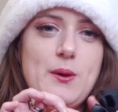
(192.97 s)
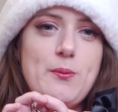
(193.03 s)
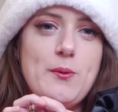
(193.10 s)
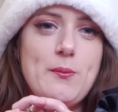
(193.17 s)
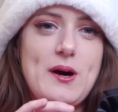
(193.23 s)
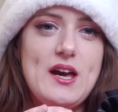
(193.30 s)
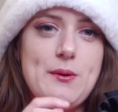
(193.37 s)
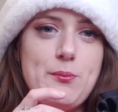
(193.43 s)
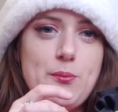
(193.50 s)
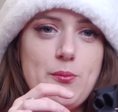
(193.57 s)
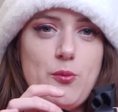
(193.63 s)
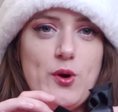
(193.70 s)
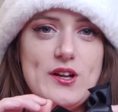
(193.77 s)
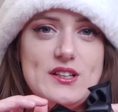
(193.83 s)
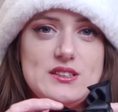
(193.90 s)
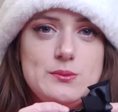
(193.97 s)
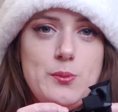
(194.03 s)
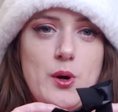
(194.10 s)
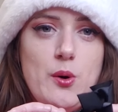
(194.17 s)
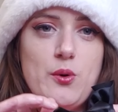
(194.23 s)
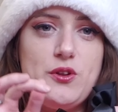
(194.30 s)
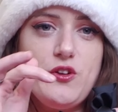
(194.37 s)
people might wear this
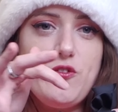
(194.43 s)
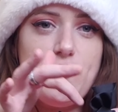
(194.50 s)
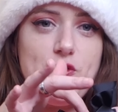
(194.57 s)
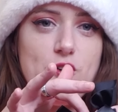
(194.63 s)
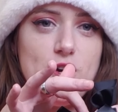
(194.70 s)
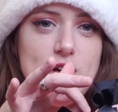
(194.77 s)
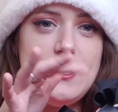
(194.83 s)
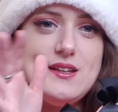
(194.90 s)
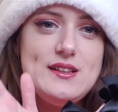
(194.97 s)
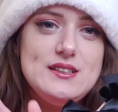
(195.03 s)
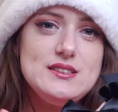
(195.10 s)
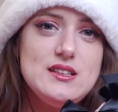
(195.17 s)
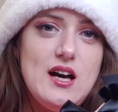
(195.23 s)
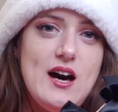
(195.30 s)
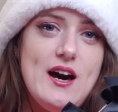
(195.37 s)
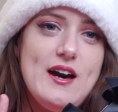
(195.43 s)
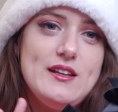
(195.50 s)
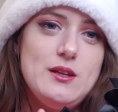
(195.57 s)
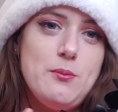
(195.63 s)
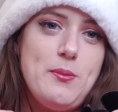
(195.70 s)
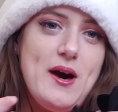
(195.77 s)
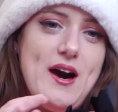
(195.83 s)
bow on the front, the
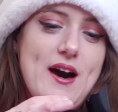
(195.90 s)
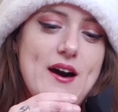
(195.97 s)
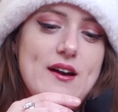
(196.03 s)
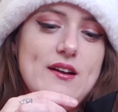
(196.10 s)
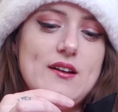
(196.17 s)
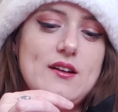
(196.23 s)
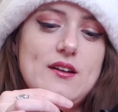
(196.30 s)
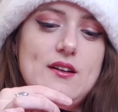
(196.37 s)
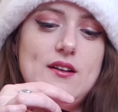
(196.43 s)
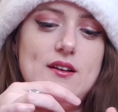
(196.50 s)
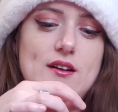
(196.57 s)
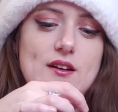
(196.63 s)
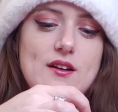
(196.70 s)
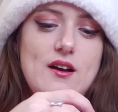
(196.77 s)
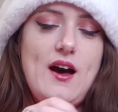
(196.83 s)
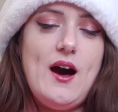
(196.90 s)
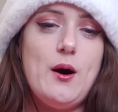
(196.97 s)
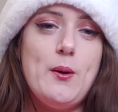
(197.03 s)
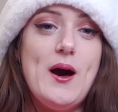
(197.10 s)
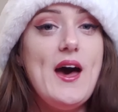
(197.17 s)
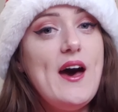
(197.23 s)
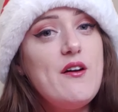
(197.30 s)
side, the back.
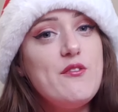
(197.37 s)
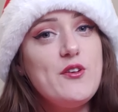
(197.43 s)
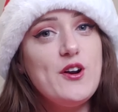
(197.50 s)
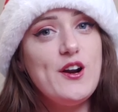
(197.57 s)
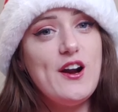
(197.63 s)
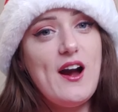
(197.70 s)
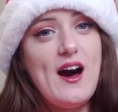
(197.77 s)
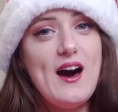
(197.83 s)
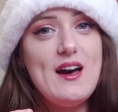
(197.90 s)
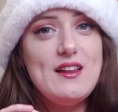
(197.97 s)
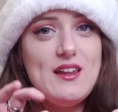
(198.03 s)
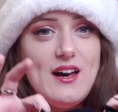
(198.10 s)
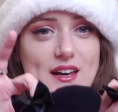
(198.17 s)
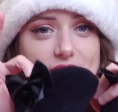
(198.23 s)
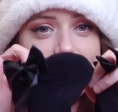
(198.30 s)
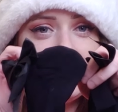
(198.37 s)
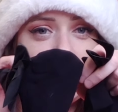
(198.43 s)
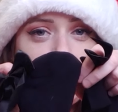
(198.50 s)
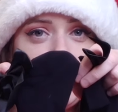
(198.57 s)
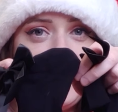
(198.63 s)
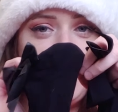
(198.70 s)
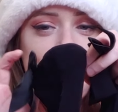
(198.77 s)
However, I like
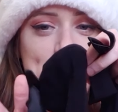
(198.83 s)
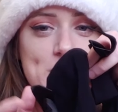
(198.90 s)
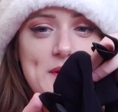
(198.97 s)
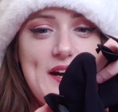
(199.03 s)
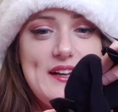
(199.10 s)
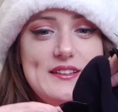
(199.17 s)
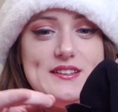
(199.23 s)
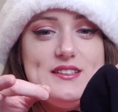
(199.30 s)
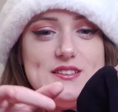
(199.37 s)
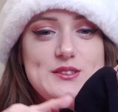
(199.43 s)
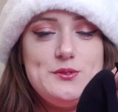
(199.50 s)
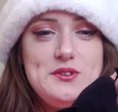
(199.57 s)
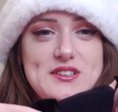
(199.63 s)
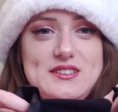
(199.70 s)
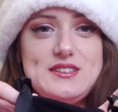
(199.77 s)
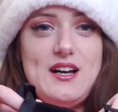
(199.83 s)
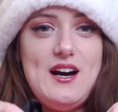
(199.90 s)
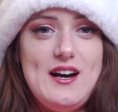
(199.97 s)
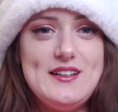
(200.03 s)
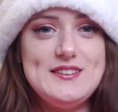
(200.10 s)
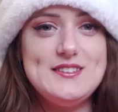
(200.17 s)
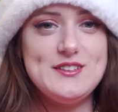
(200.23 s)
to wear them like this on the
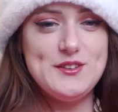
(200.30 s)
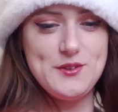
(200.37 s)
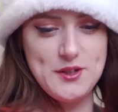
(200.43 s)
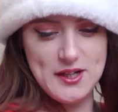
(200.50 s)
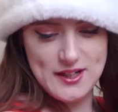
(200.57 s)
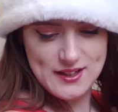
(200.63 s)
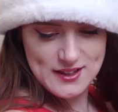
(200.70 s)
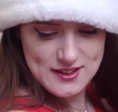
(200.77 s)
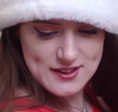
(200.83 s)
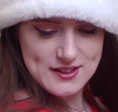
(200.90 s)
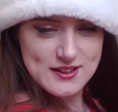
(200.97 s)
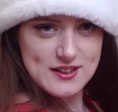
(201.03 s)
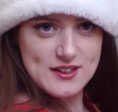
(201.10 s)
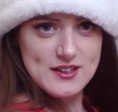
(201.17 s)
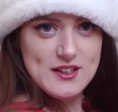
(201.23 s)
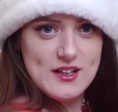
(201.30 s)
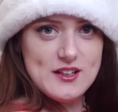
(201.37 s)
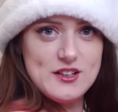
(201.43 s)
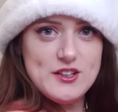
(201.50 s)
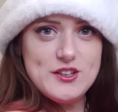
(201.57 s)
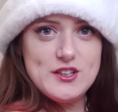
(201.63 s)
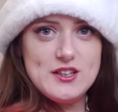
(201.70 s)
side, so you got
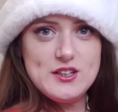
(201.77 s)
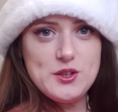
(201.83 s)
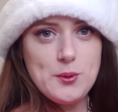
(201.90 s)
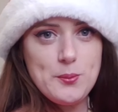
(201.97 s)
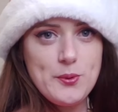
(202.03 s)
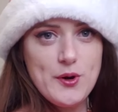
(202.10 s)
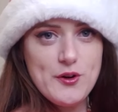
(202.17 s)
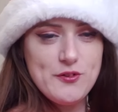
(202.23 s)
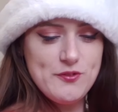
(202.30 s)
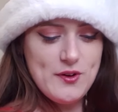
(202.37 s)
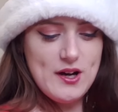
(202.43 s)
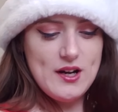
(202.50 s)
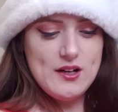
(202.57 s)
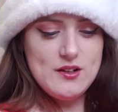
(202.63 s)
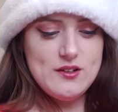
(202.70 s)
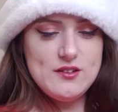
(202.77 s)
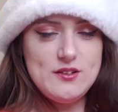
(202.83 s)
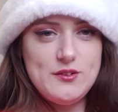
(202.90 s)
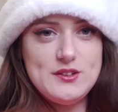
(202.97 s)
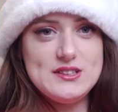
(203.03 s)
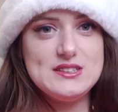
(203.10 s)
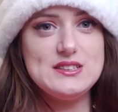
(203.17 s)
a good little profile
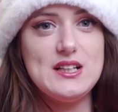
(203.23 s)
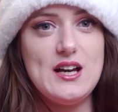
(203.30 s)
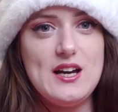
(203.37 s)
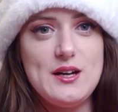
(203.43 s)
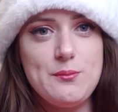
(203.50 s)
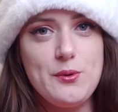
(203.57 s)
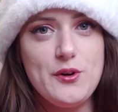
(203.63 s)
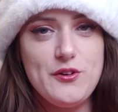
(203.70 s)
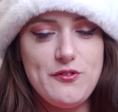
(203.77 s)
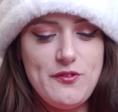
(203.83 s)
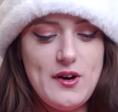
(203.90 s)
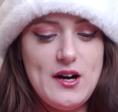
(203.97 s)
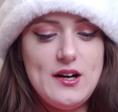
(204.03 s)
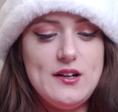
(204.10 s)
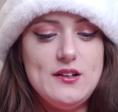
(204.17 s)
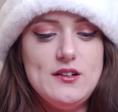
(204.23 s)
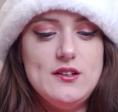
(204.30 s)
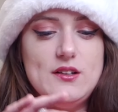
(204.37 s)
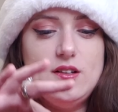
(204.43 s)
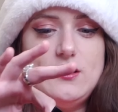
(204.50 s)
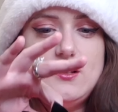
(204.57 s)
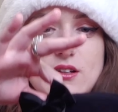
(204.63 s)
on the side profile